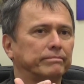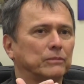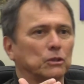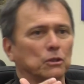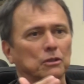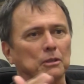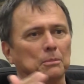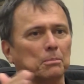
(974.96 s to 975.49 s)

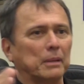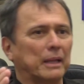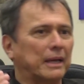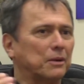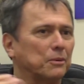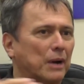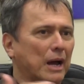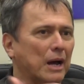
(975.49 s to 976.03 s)
sort of the
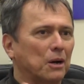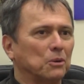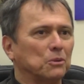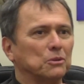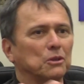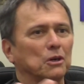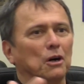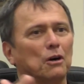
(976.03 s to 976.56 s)

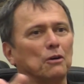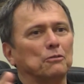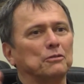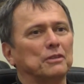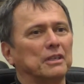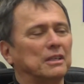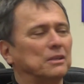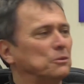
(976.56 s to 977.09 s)
playground
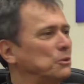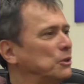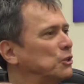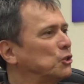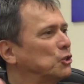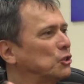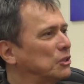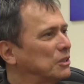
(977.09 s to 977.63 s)
of the
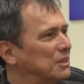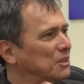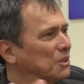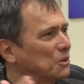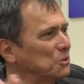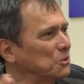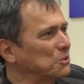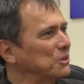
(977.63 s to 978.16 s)
rich
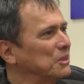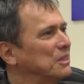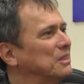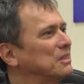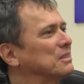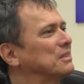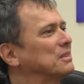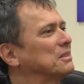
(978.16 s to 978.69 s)

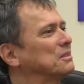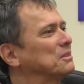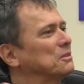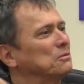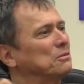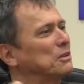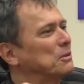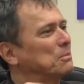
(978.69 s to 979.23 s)
countries and
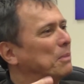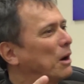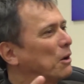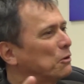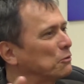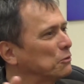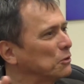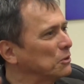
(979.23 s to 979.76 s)
the very
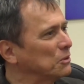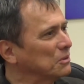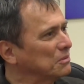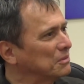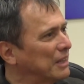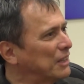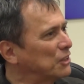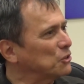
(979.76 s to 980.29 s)
powerful
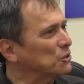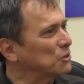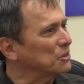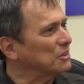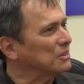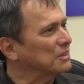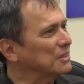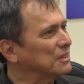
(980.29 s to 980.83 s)

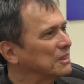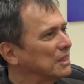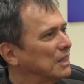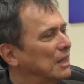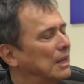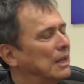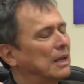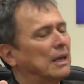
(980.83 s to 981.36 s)
nations,
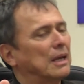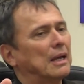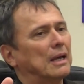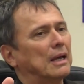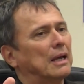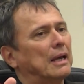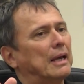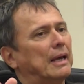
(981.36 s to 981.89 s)

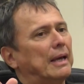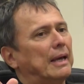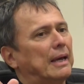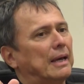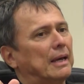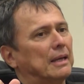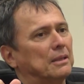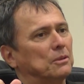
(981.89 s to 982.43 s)

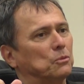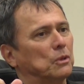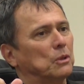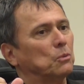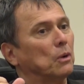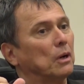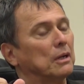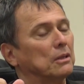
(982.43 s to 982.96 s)
and
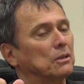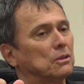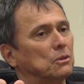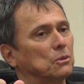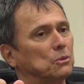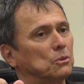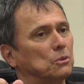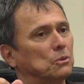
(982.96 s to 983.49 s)
we wanted
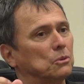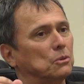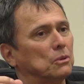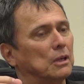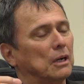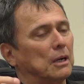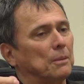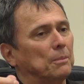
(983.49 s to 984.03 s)
to
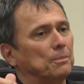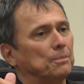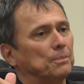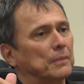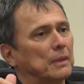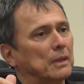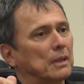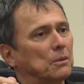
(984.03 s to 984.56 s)

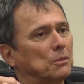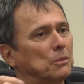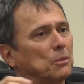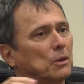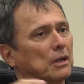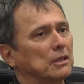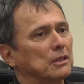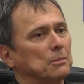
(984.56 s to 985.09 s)
um, we
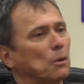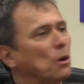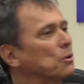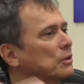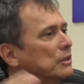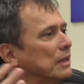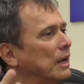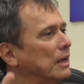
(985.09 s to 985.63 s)
want to
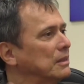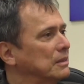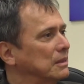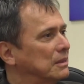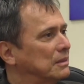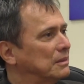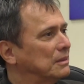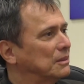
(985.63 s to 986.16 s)
democratize
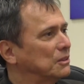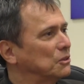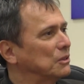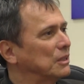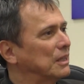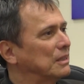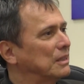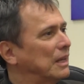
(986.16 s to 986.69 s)
it so
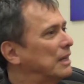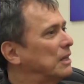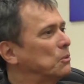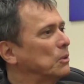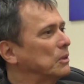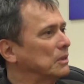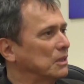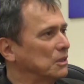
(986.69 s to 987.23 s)
that
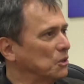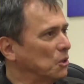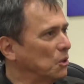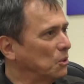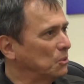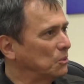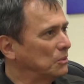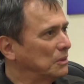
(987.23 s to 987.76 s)
anyone can
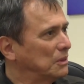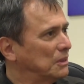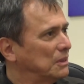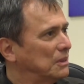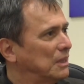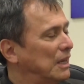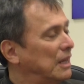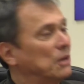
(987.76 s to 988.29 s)
go,
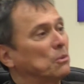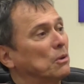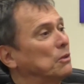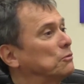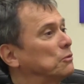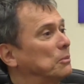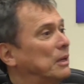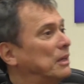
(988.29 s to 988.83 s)

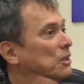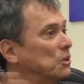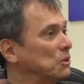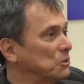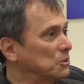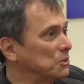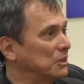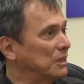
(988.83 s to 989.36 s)
anyone from any
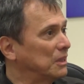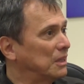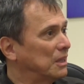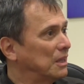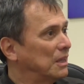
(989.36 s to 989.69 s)
country